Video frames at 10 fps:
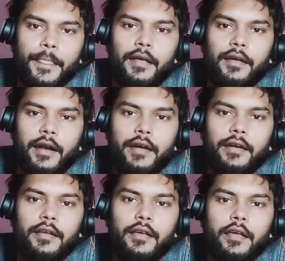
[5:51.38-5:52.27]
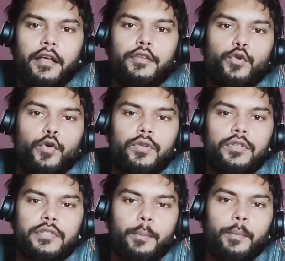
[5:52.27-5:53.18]
right? So
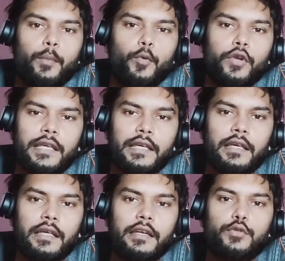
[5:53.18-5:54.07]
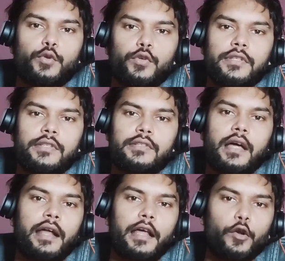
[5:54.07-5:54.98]
some memory resources
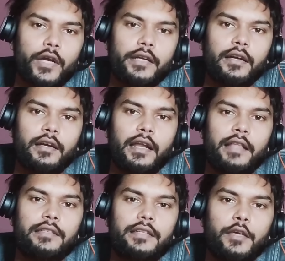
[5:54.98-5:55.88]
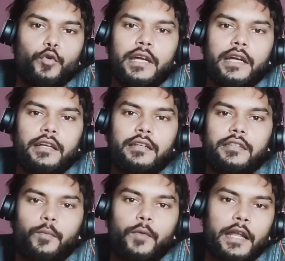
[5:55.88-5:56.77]
are allocated. Let's say you created
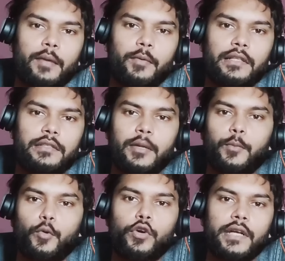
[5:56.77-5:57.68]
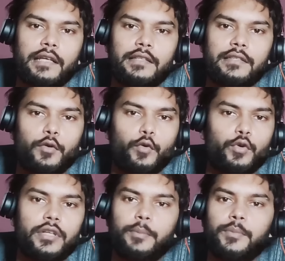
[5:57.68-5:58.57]
some variables, some context or
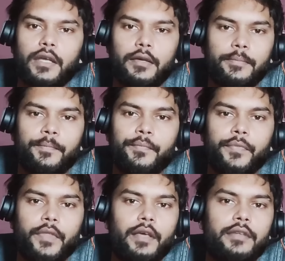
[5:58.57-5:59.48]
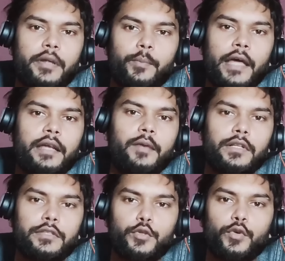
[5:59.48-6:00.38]
something. Some
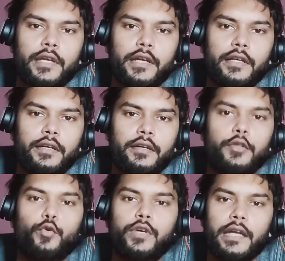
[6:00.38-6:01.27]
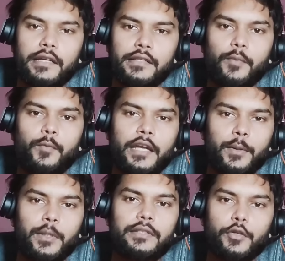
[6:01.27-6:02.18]
variables you created. You create some
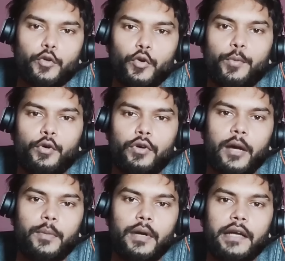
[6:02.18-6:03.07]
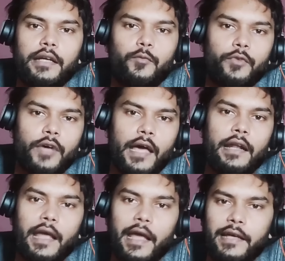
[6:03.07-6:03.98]
variables in your program, right?
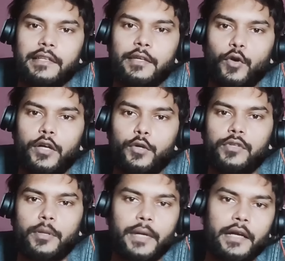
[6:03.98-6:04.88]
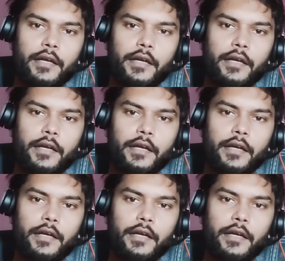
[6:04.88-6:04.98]
Where x equal to some data